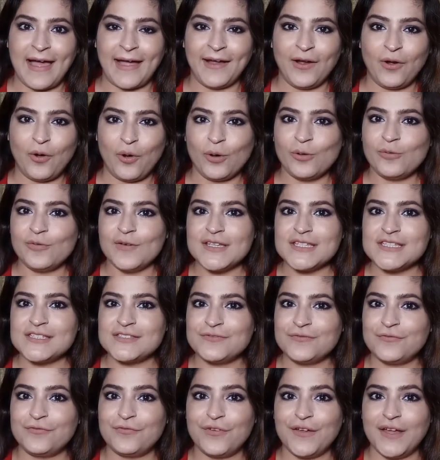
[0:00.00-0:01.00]
I
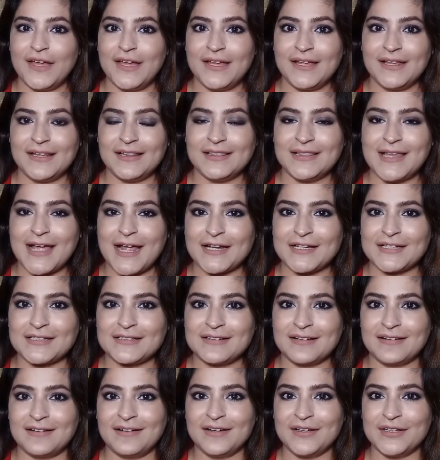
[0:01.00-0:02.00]
always feel
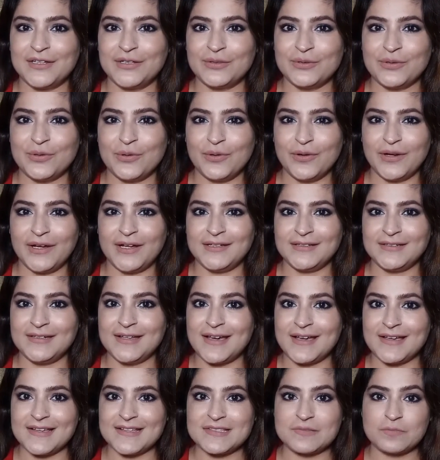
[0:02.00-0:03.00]
that
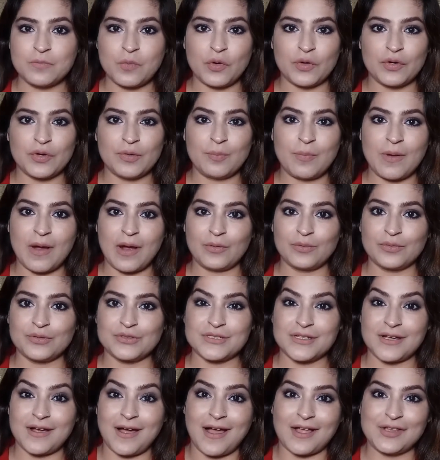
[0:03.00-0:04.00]
India is more
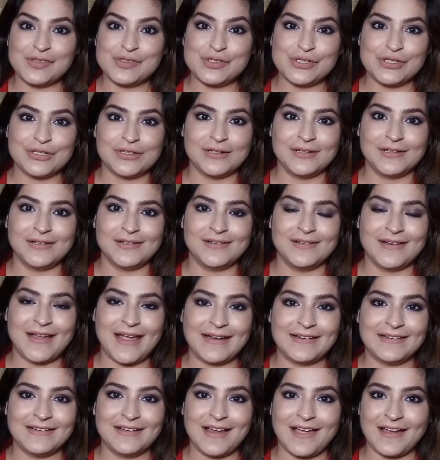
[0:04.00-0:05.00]
about kajal
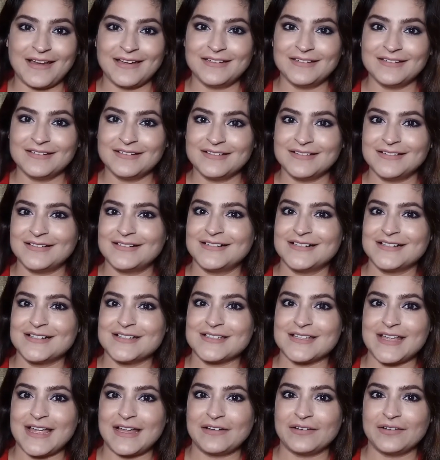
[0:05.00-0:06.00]
and
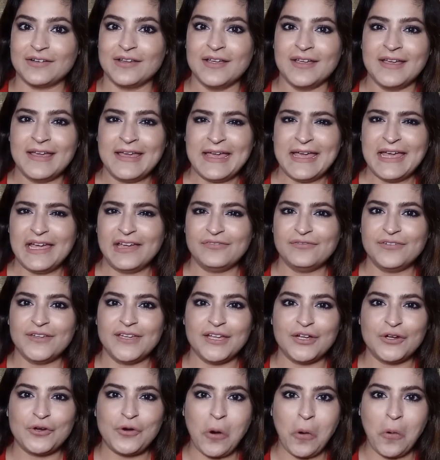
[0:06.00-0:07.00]
liners and
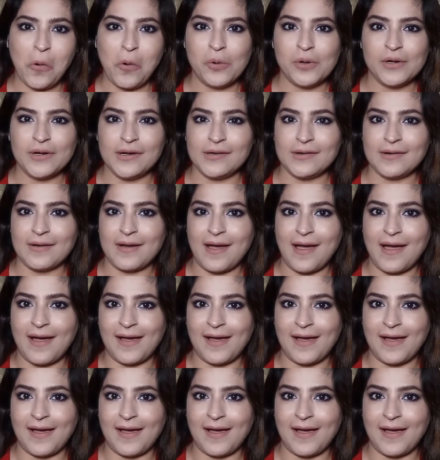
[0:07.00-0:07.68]
heavy cold